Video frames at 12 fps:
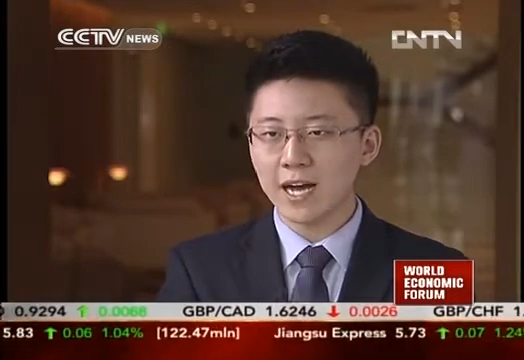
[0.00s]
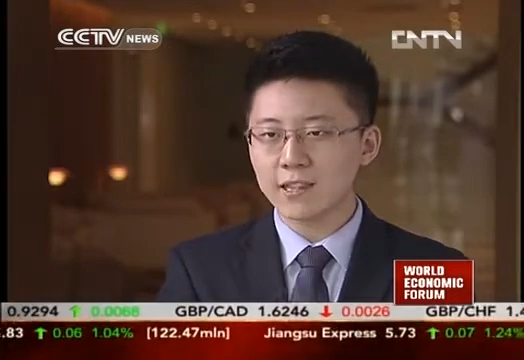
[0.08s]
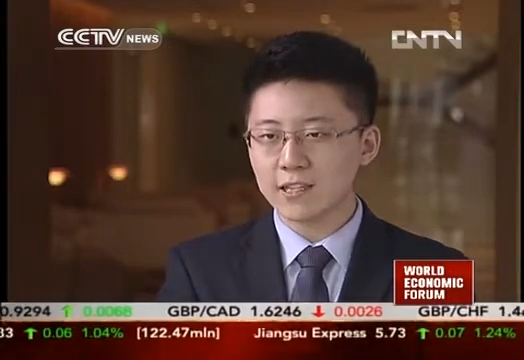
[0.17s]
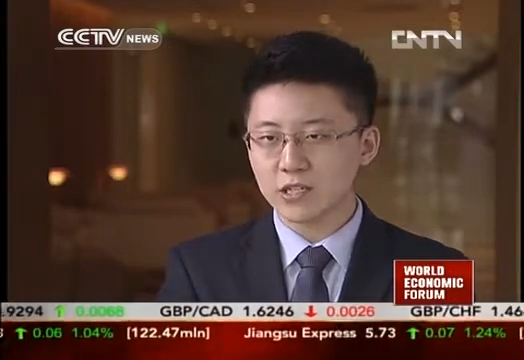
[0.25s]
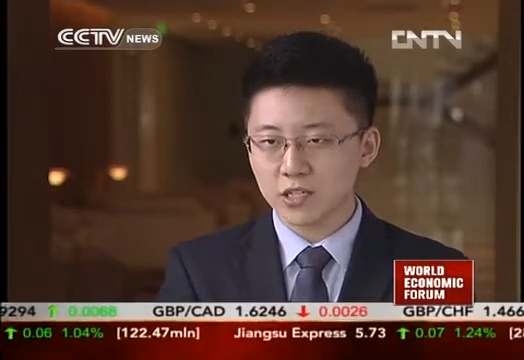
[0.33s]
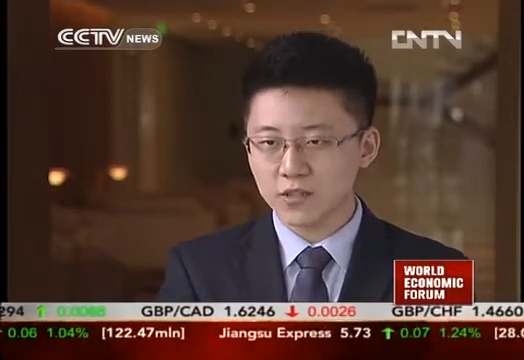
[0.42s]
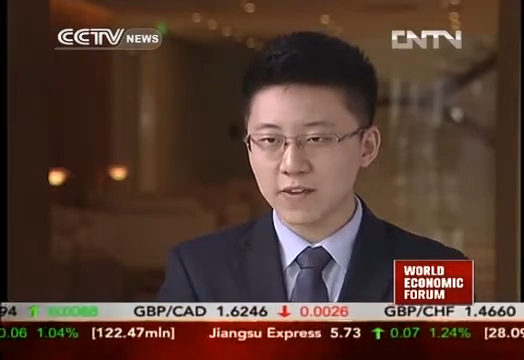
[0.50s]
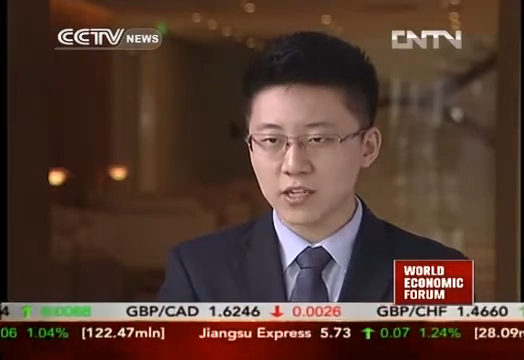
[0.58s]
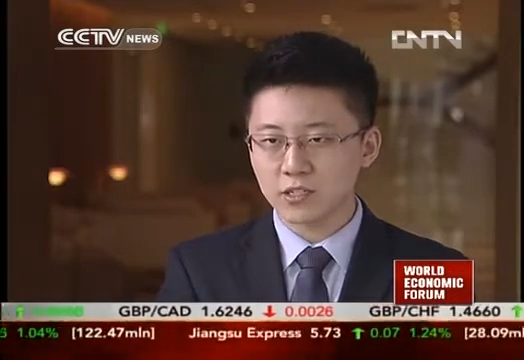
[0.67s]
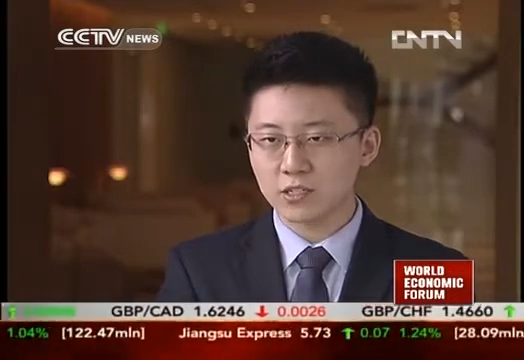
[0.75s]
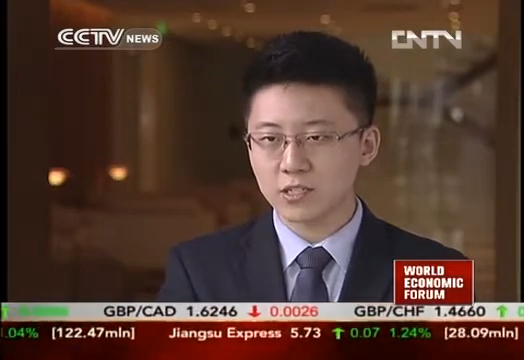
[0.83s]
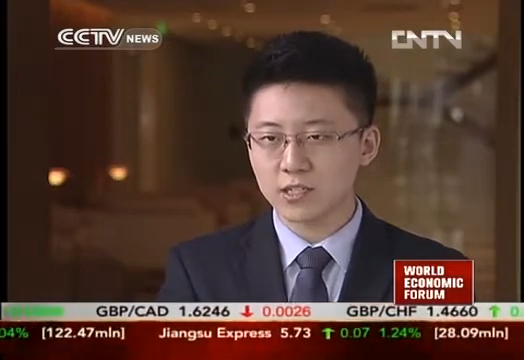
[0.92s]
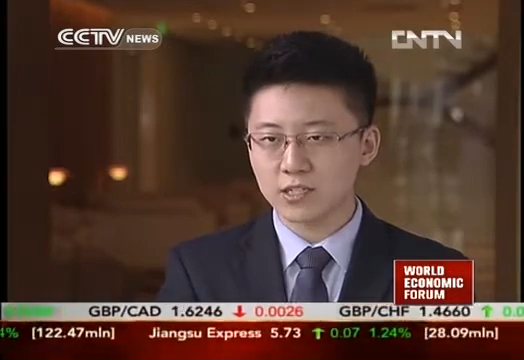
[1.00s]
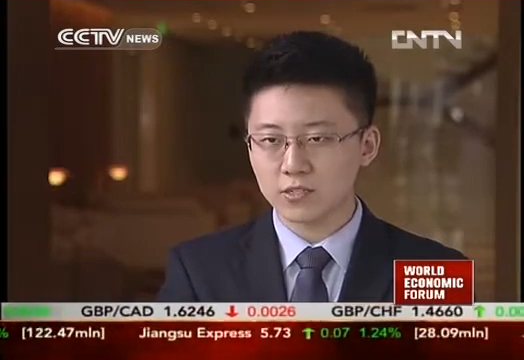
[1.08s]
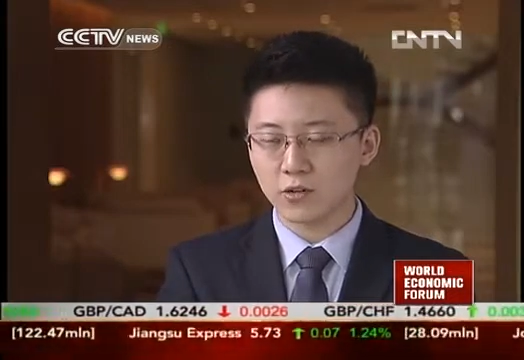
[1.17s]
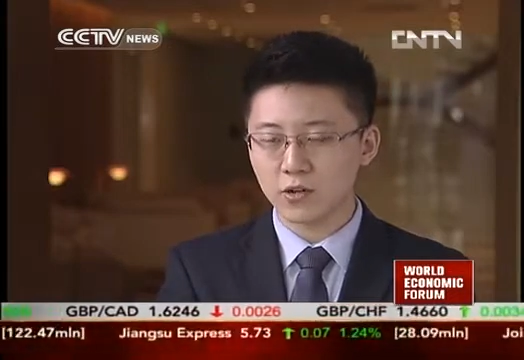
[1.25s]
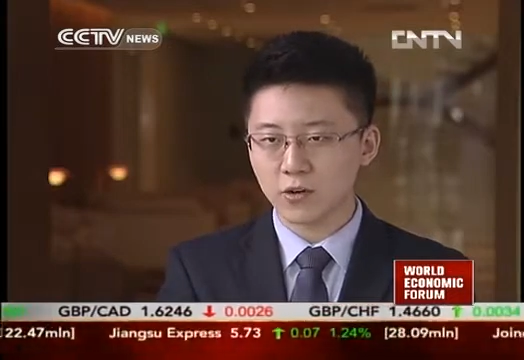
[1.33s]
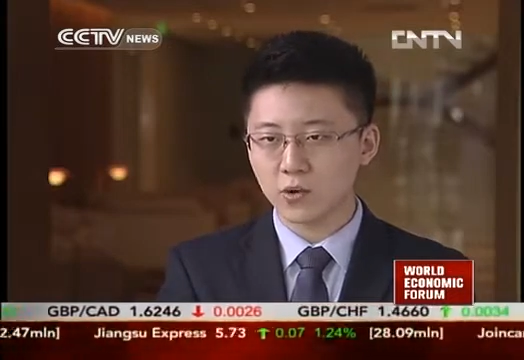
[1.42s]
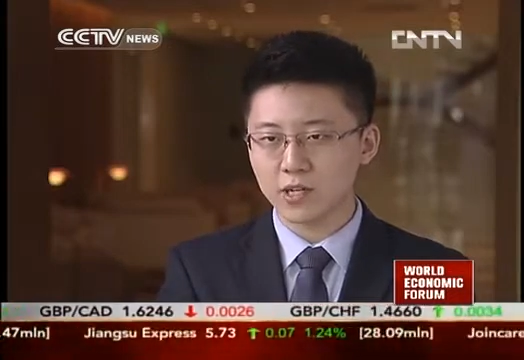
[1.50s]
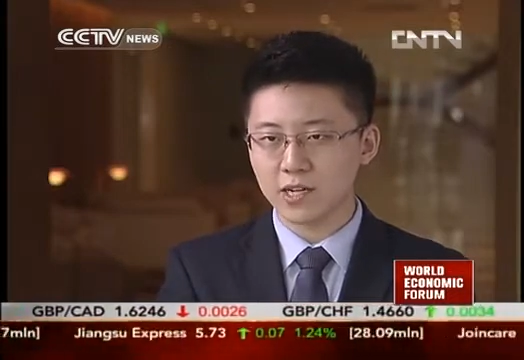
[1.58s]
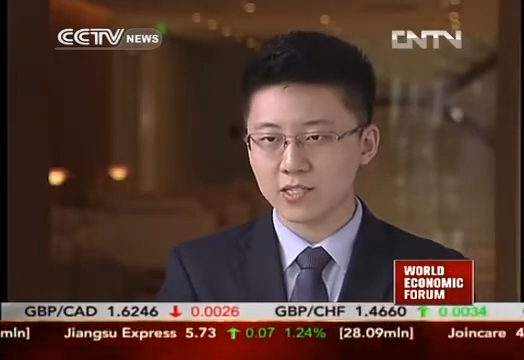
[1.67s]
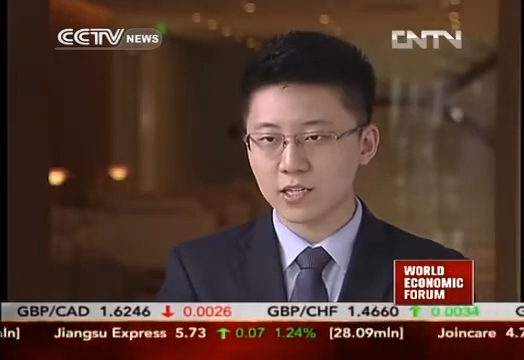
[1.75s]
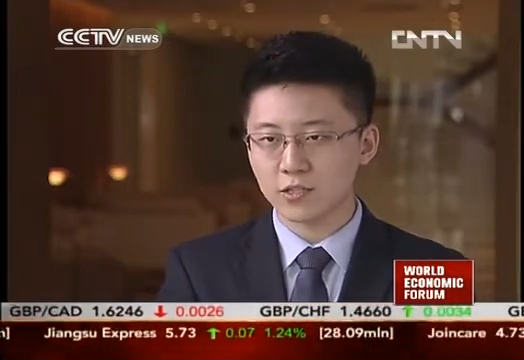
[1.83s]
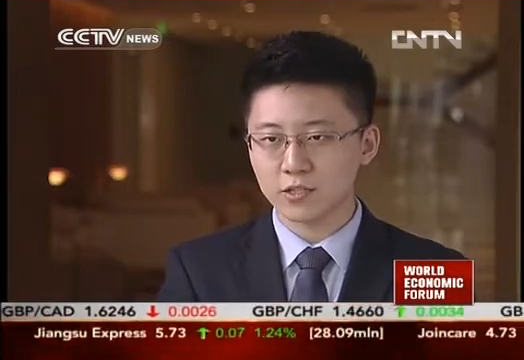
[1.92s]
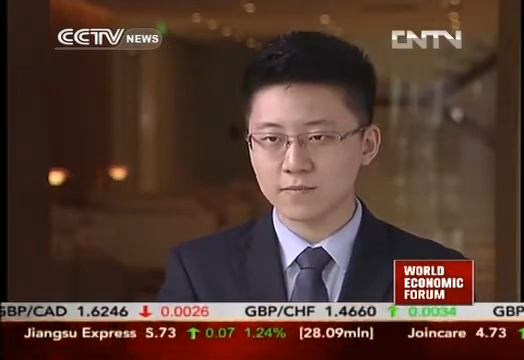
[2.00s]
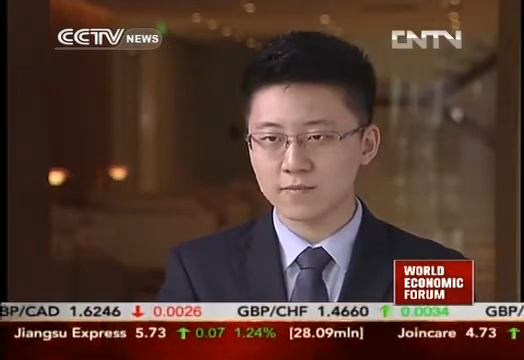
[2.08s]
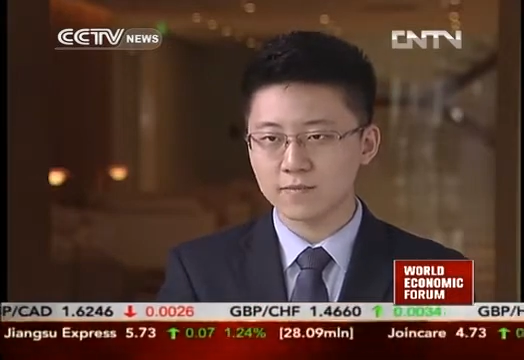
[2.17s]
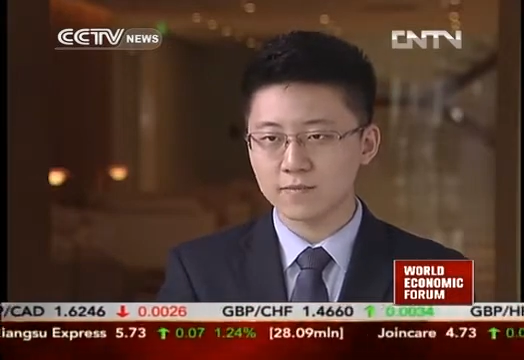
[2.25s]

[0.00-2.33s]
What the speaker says: unleash innovation in his or her organization?